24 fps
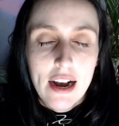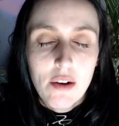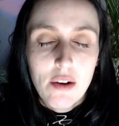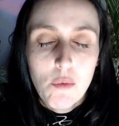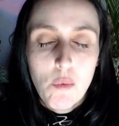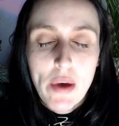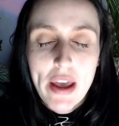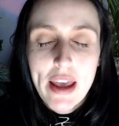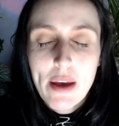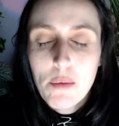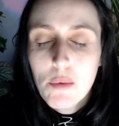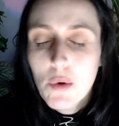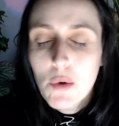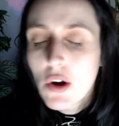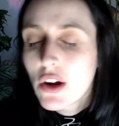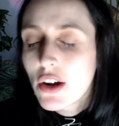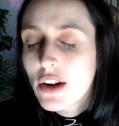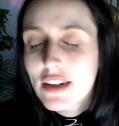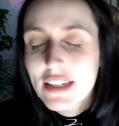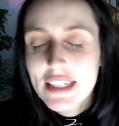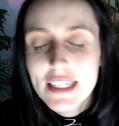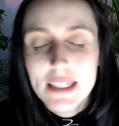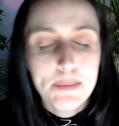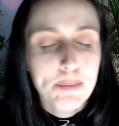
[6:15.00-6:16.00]
we
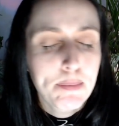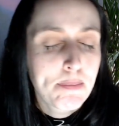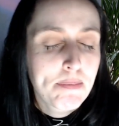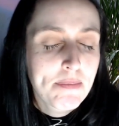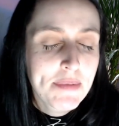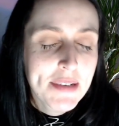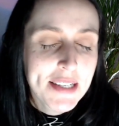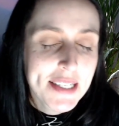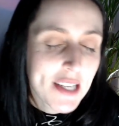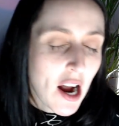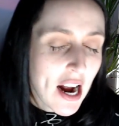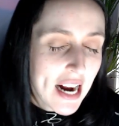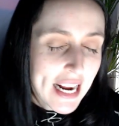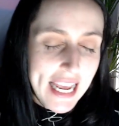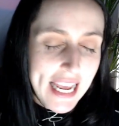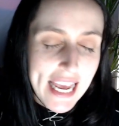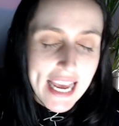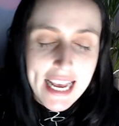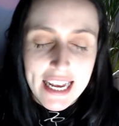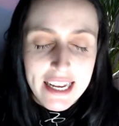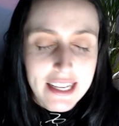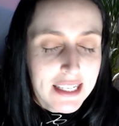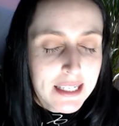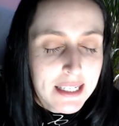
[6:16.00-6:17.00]
were
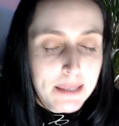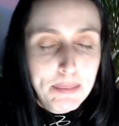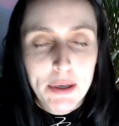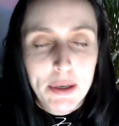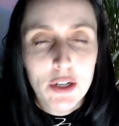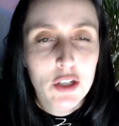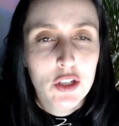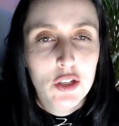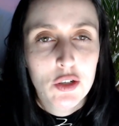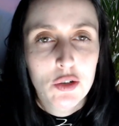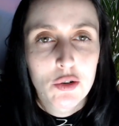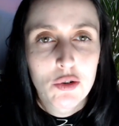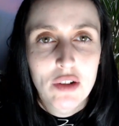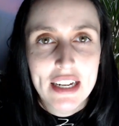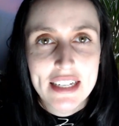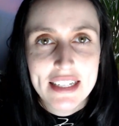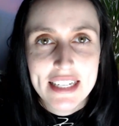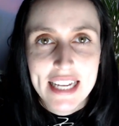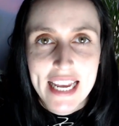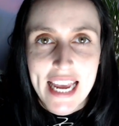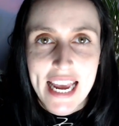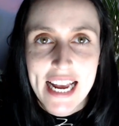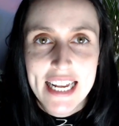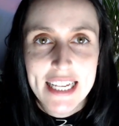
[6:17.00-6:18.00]
psychic and spiritual
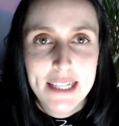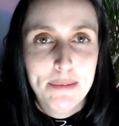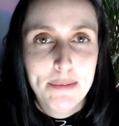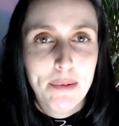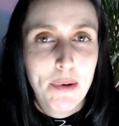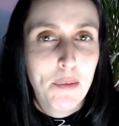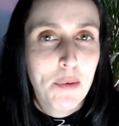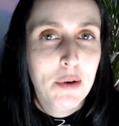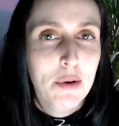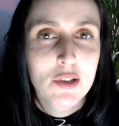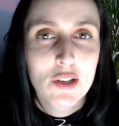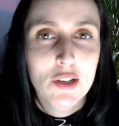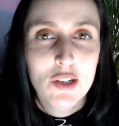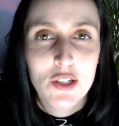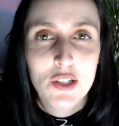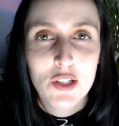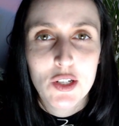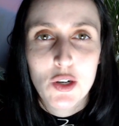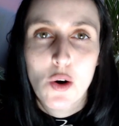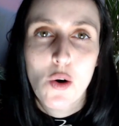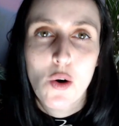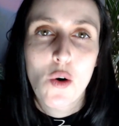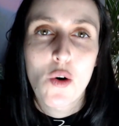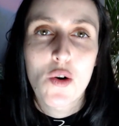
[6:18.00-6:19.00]
as kids, but we were just
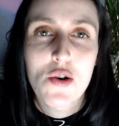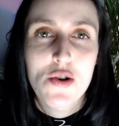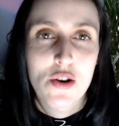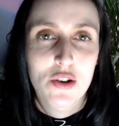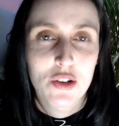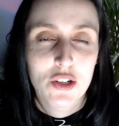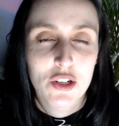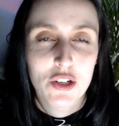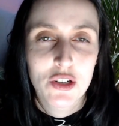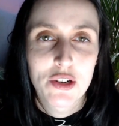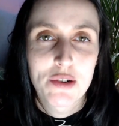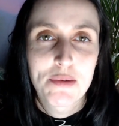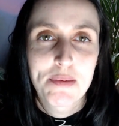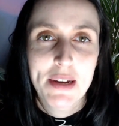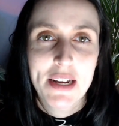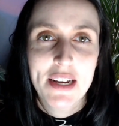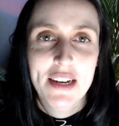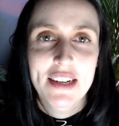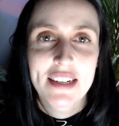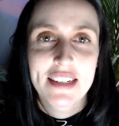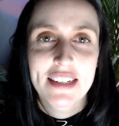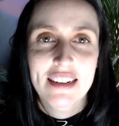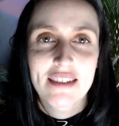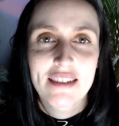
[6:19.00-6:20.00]
taught not to
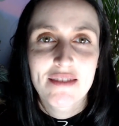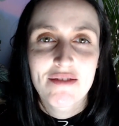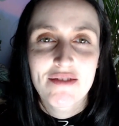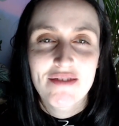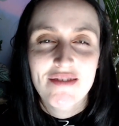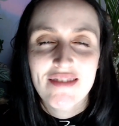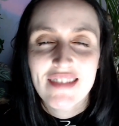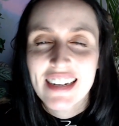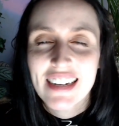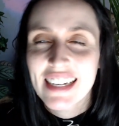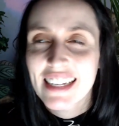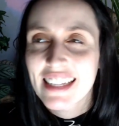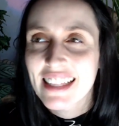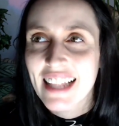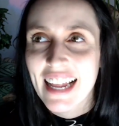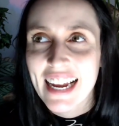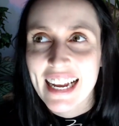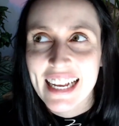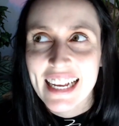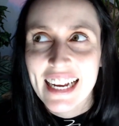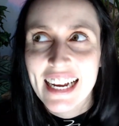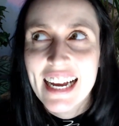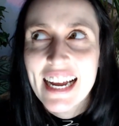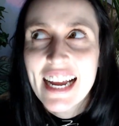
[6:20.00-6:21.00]
because,
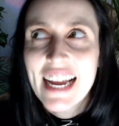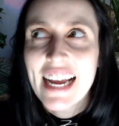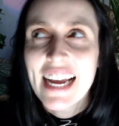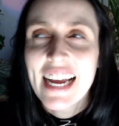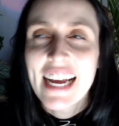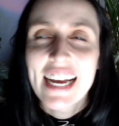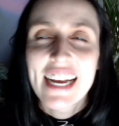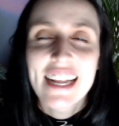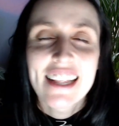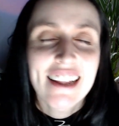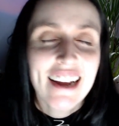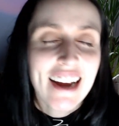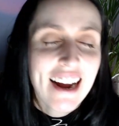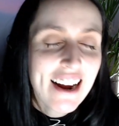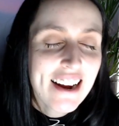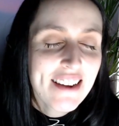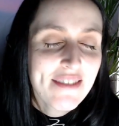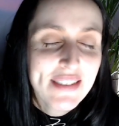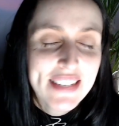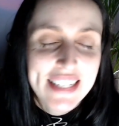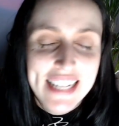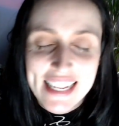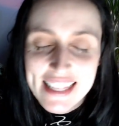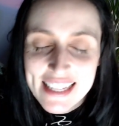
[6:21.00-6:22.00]
like,
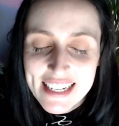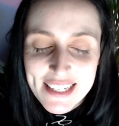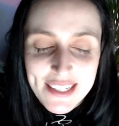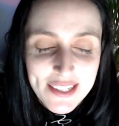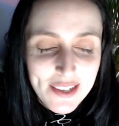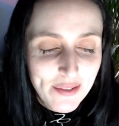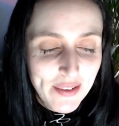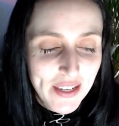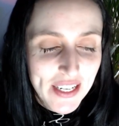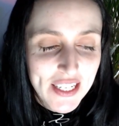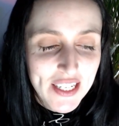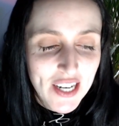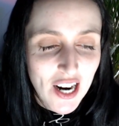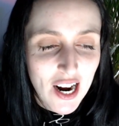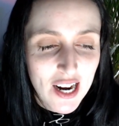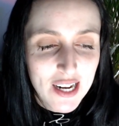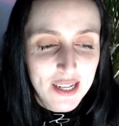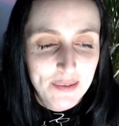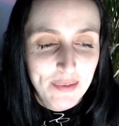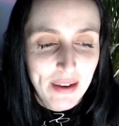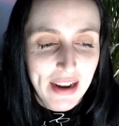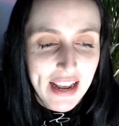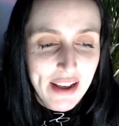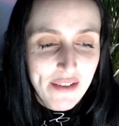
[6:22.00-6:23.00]
I've said this so many
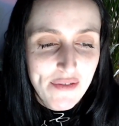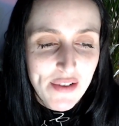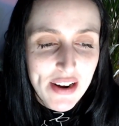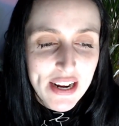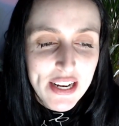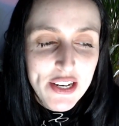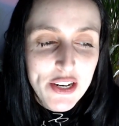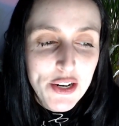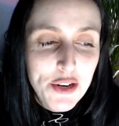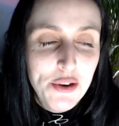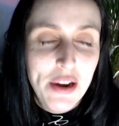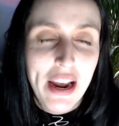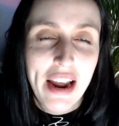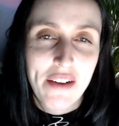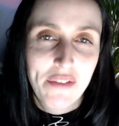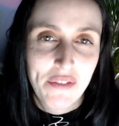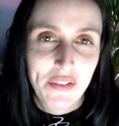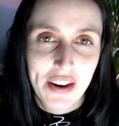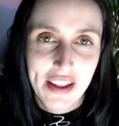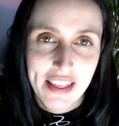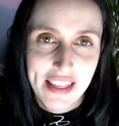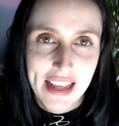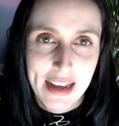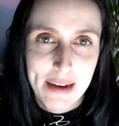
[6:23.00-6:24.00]
times, but if we knew
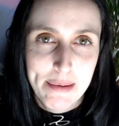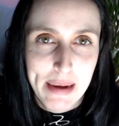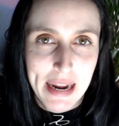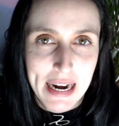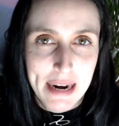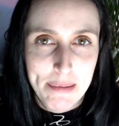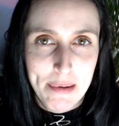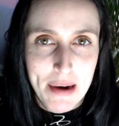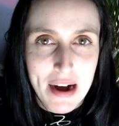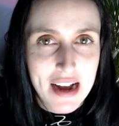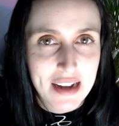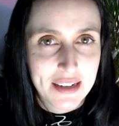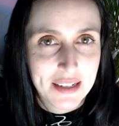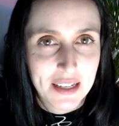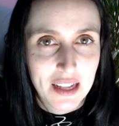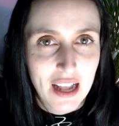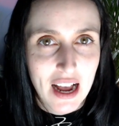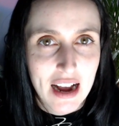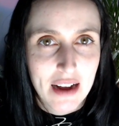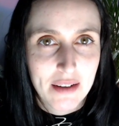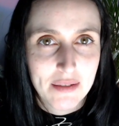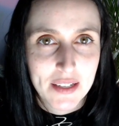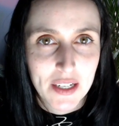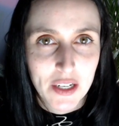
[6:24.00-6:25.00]
everything about our past
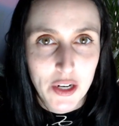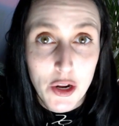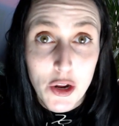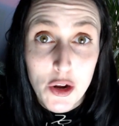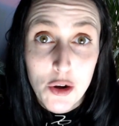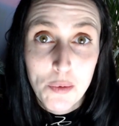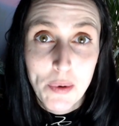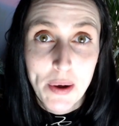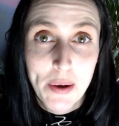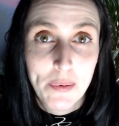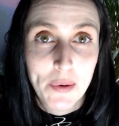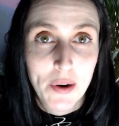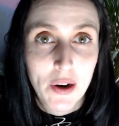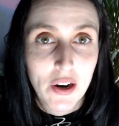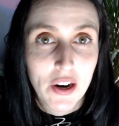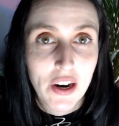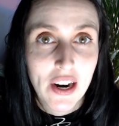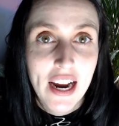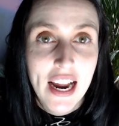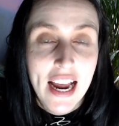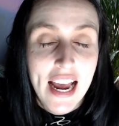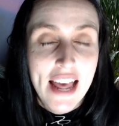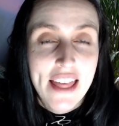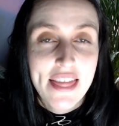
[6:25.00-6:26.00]
lives and who we
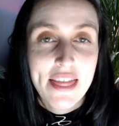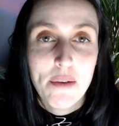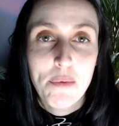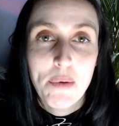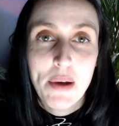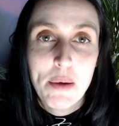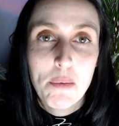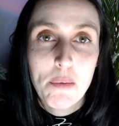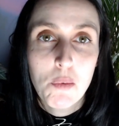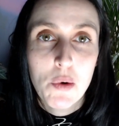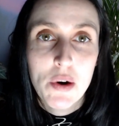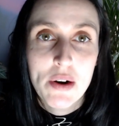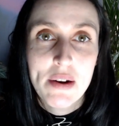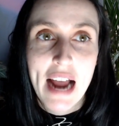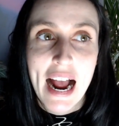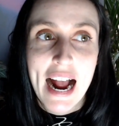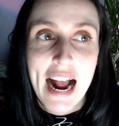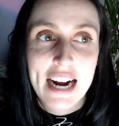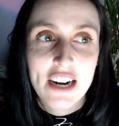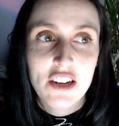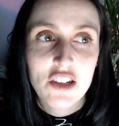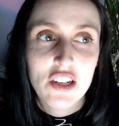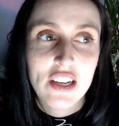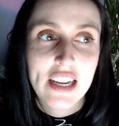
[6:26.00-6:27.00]
were, then we would
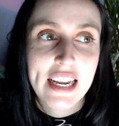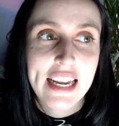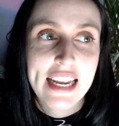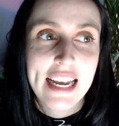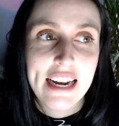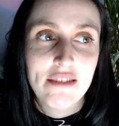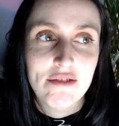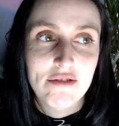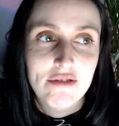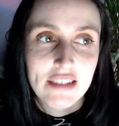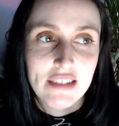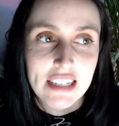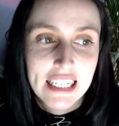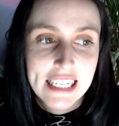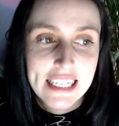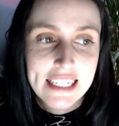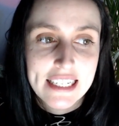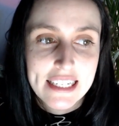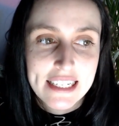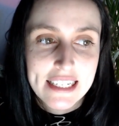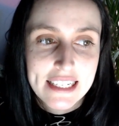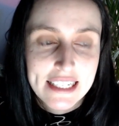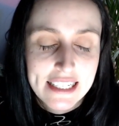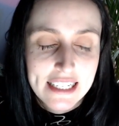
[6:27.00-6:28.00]
actually get really
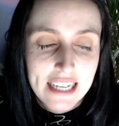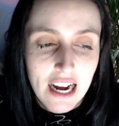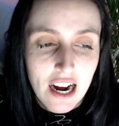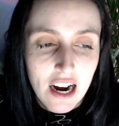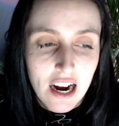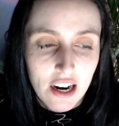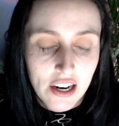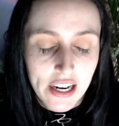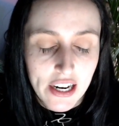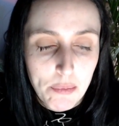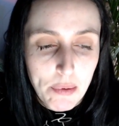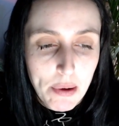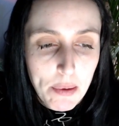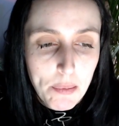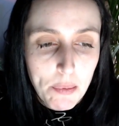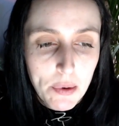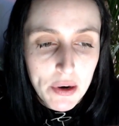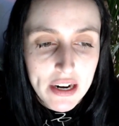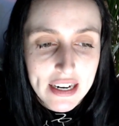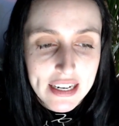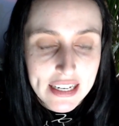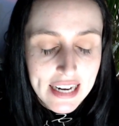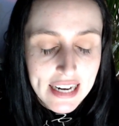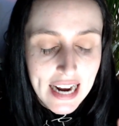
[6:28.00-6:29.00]
discouraged. We
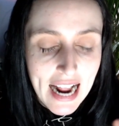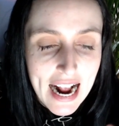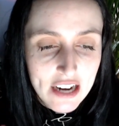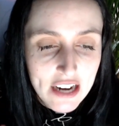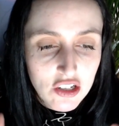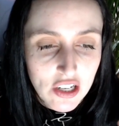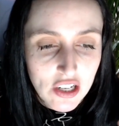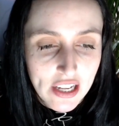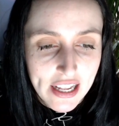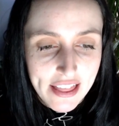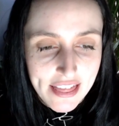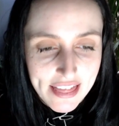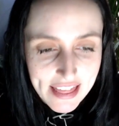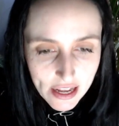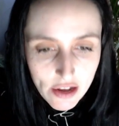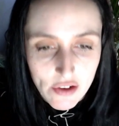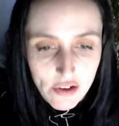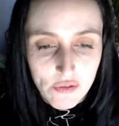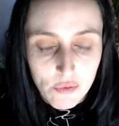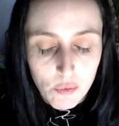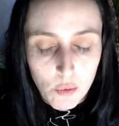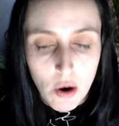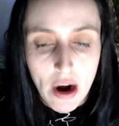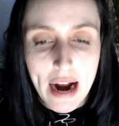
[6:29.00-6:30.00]
wouldn't actually think
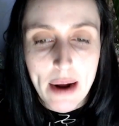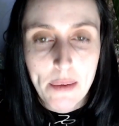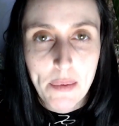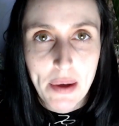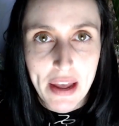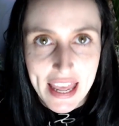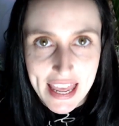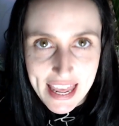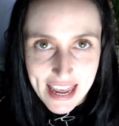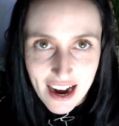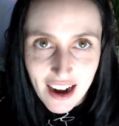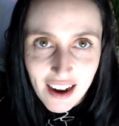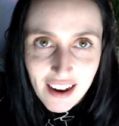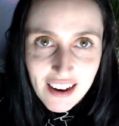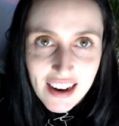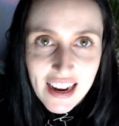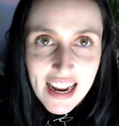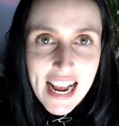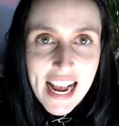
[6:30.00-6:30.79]
of why we're here.